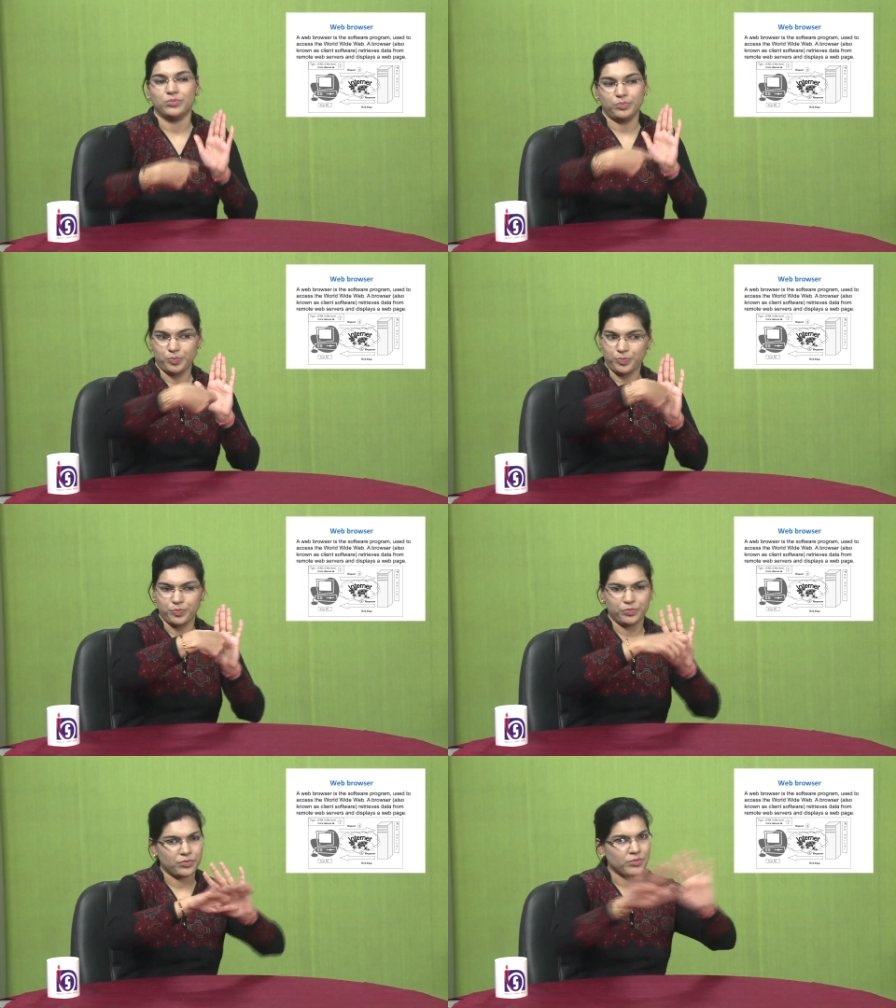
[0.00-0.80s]

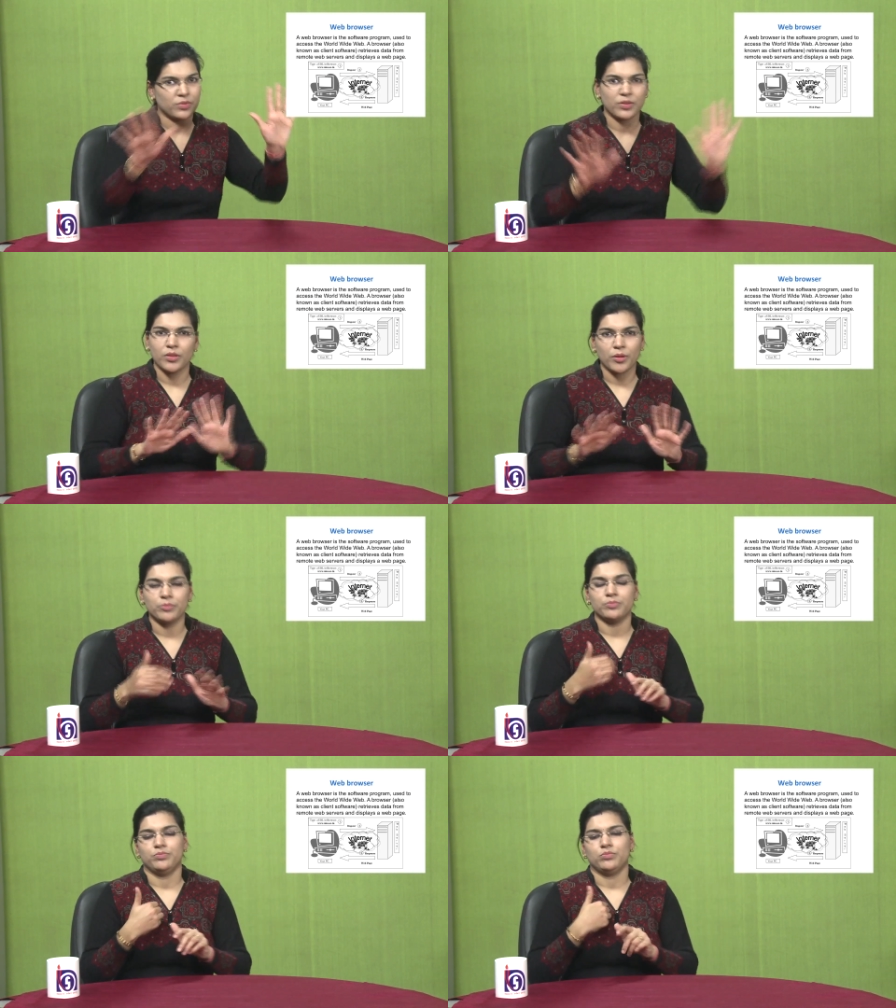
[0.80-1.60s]
Wide
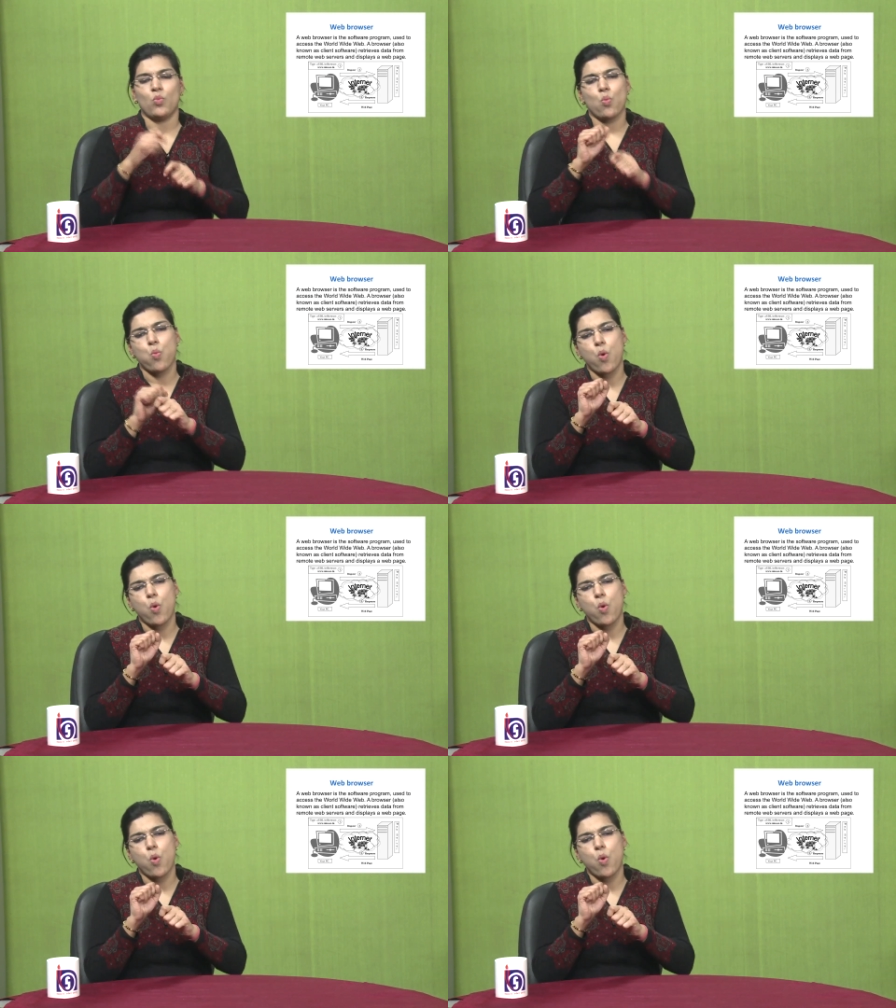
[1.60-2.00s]
Web.